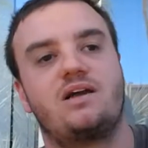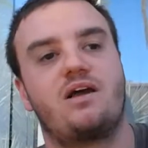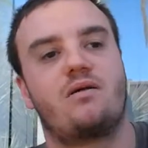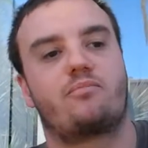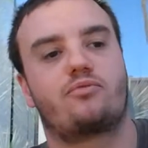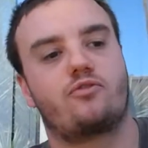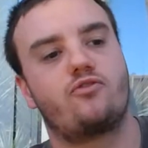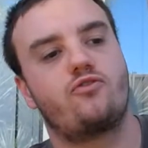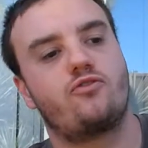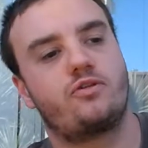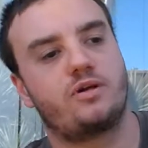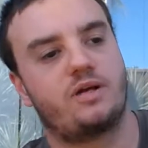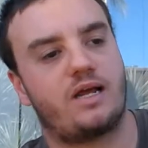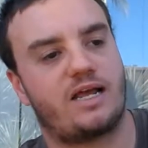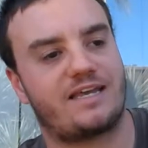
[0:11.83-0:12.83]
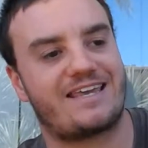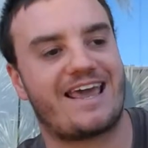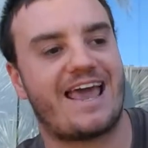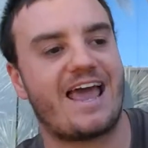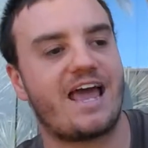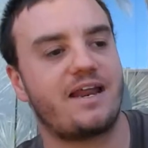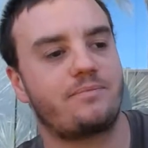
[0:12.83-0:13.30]
Brewed and
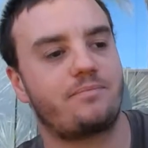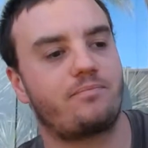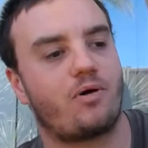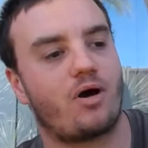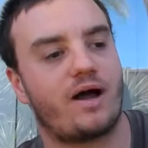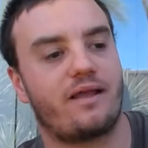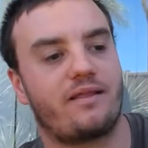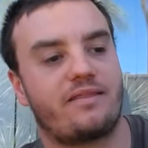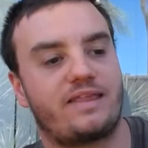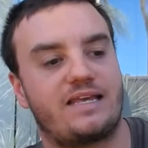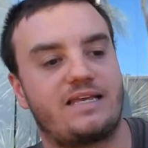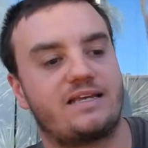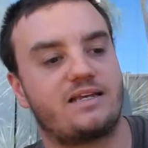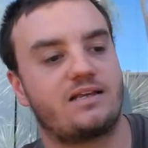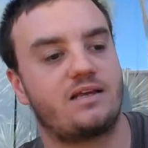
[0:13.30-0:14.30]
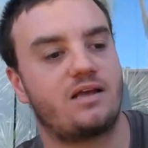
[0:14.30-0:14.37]
canned by the